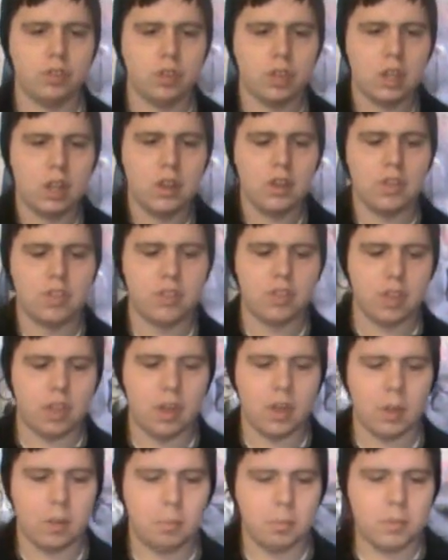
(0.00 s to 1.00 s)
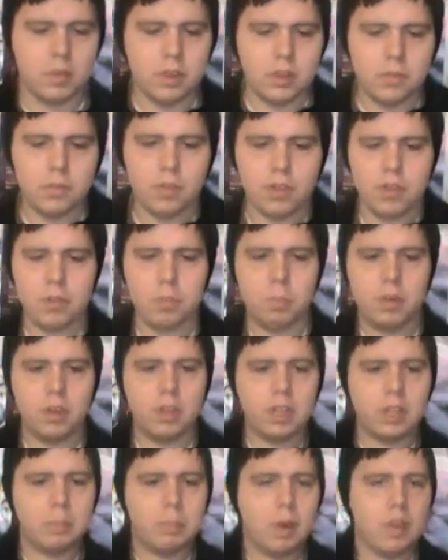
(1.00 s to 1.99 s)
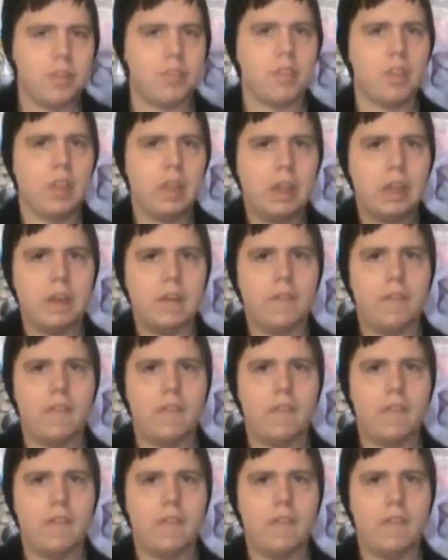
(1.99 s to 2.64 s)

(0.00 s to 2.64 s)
is the first book in the best-selling